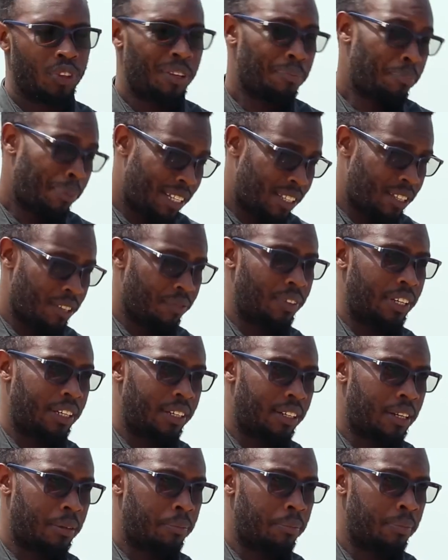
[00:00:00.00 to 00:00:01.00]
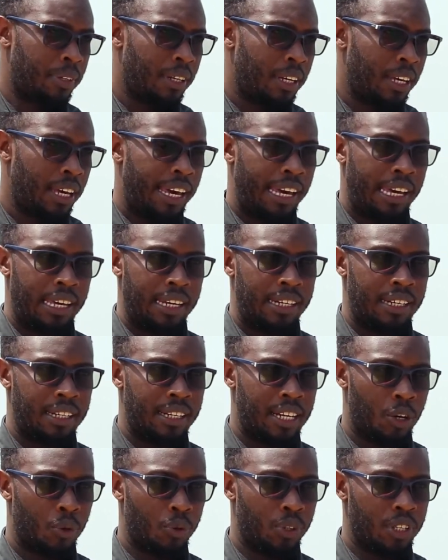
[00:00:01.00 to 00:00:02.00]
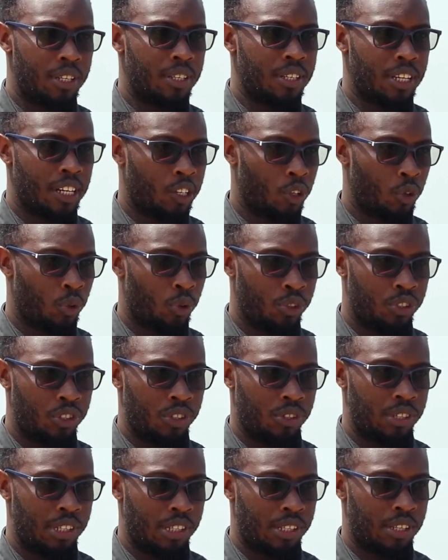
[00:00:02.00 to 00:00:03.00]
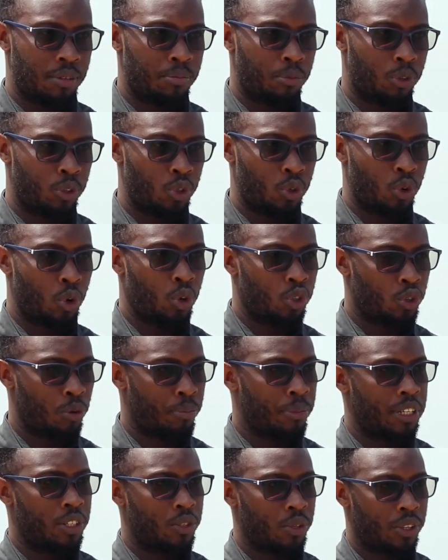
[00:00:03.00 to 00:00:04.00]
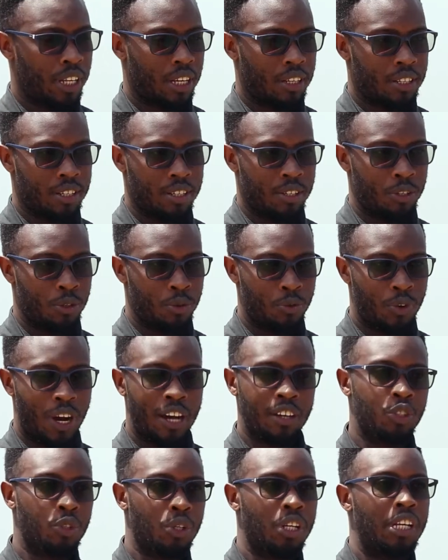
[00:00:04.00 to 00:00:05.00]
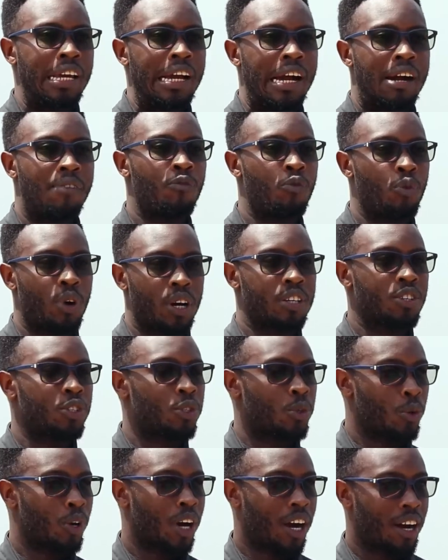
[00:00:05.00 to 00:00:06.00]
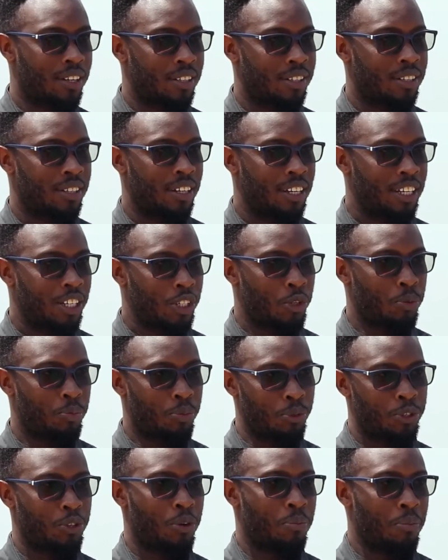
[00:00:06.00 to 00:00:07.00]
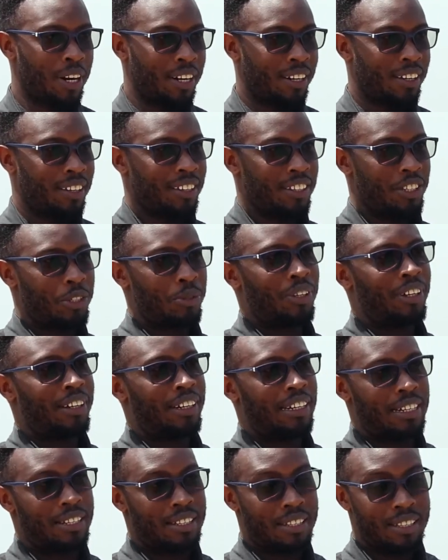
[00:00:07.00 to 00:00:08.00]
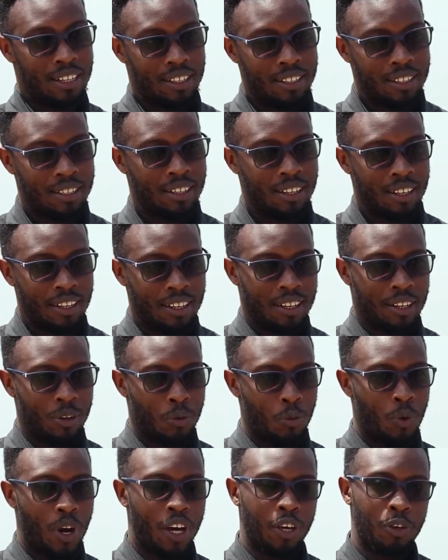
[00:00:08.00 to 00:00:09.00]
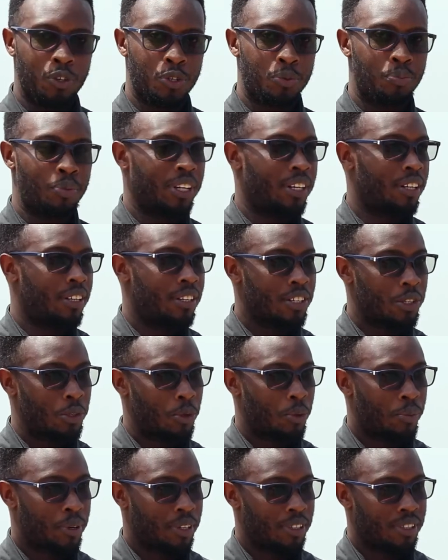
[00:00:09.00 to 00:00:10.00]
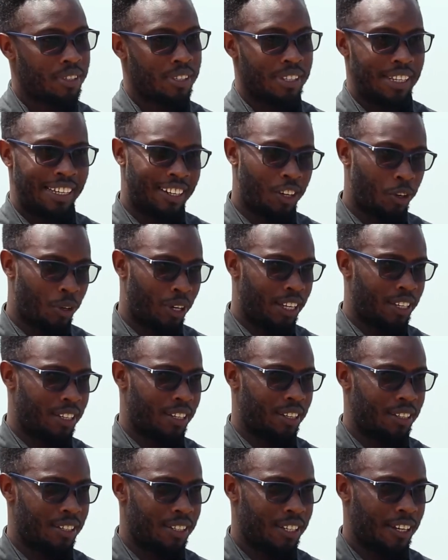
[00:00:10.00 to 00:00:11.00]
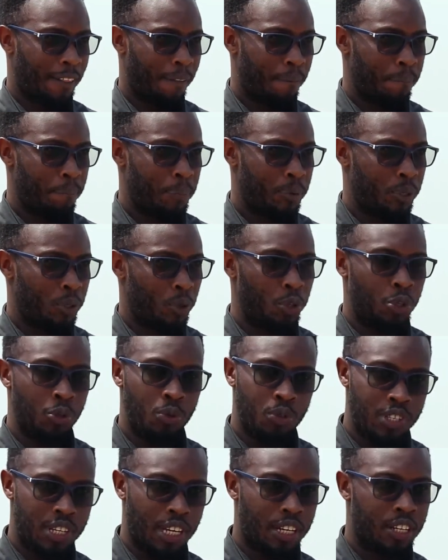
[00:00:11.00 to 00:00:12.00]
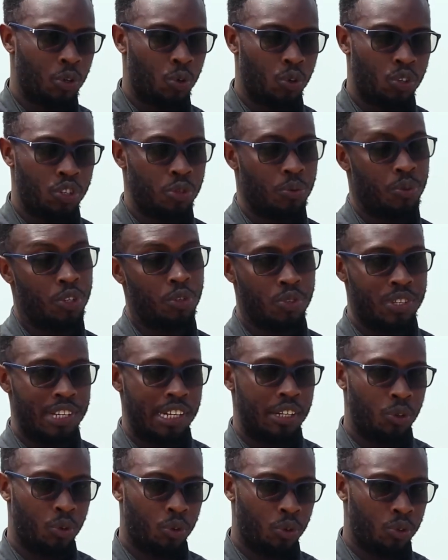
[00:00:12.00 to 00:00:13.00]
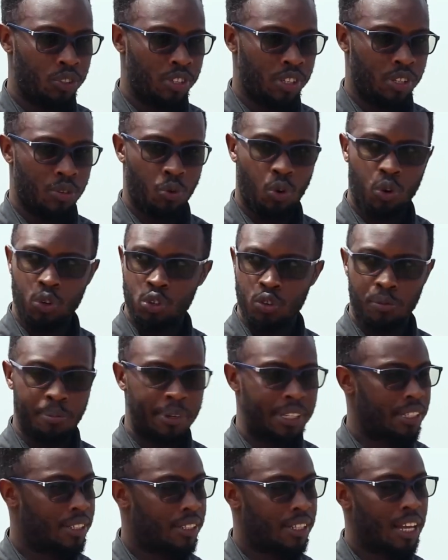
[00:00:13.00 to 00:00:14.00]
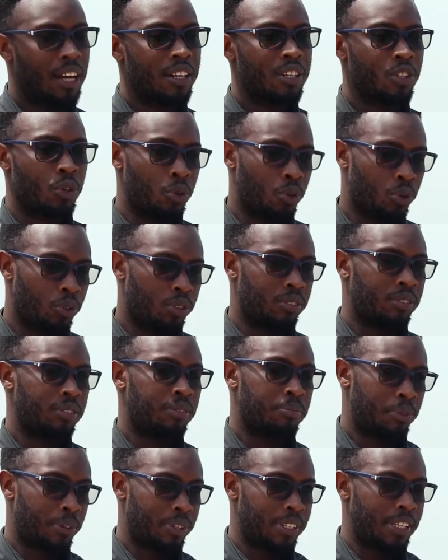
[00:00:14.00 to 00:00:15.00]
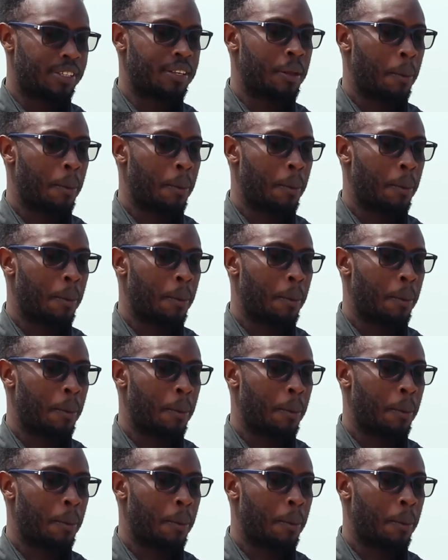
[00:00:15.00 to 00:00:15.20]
the passive income. And now this technology is able to automate so that you actually have worked so hard to put your money into the real estate while you're spending so much in collecting it. So we use technology to automate that whole process.